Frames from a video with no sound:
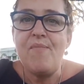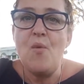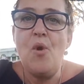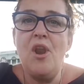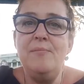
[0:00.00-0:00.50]

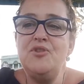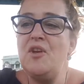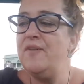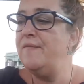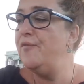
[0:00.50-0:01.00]
while I'm
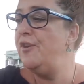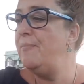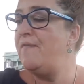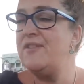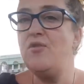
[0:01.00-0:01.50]
shoving food in
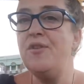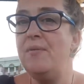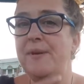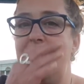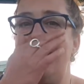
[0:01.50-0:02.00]
my face? Although
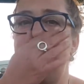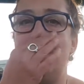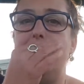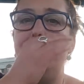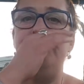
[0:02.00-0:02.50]
I'm nearly
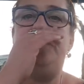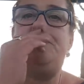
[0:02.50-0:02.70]
done.